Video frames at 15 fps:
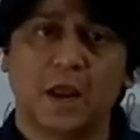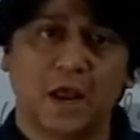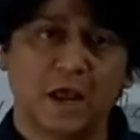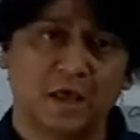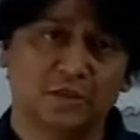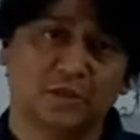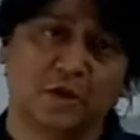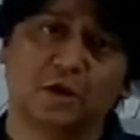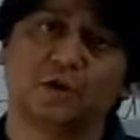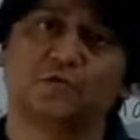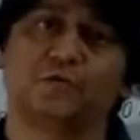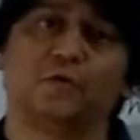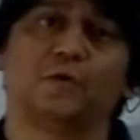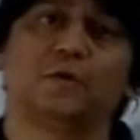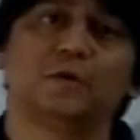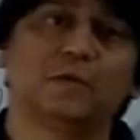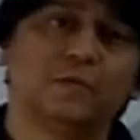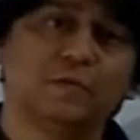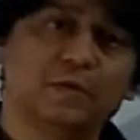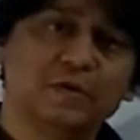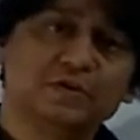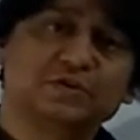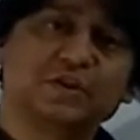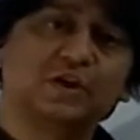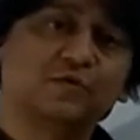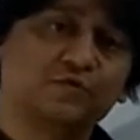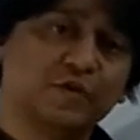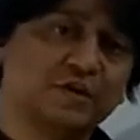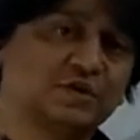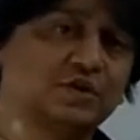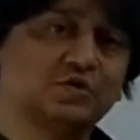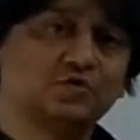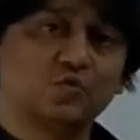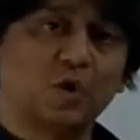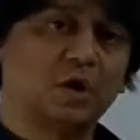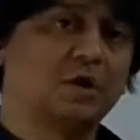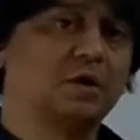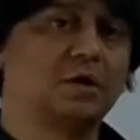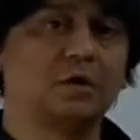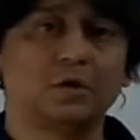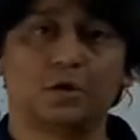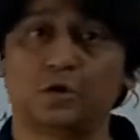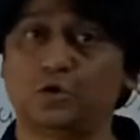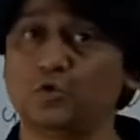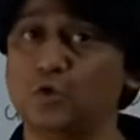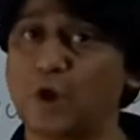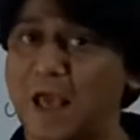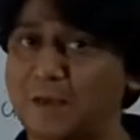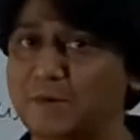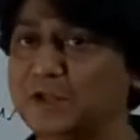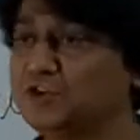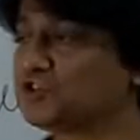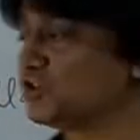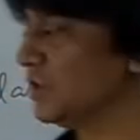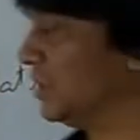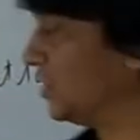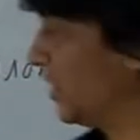And therefore, surface is what? Two-dimensional